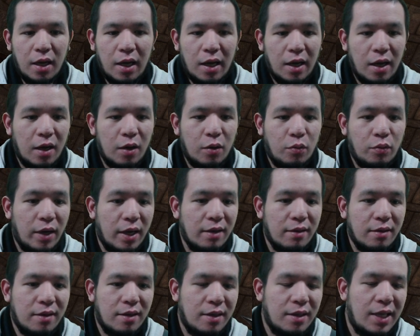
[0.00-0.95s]

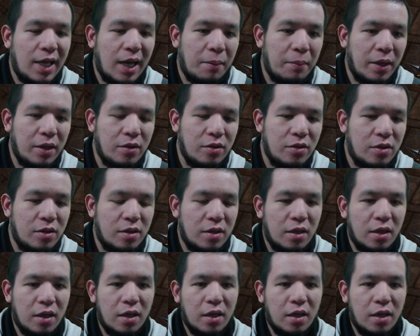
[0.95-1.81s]
rend damage,